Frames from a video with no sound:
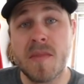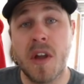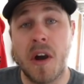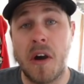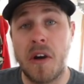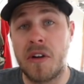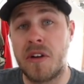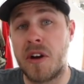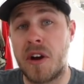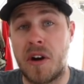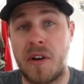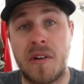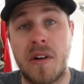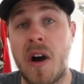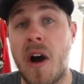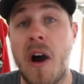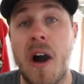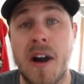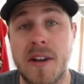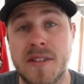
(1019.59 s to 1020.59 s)
All in
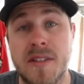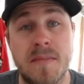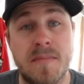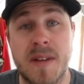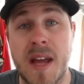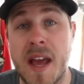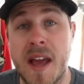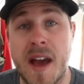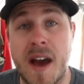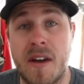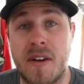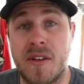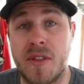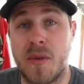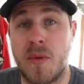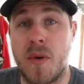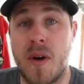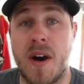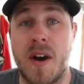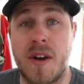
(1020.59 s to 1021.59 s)
all, awesome day out on the
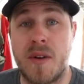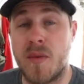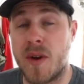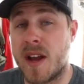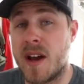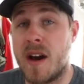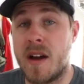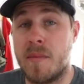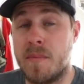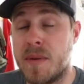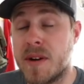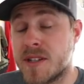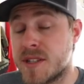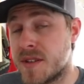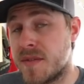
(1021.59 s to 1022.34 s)
water. We caught a bunch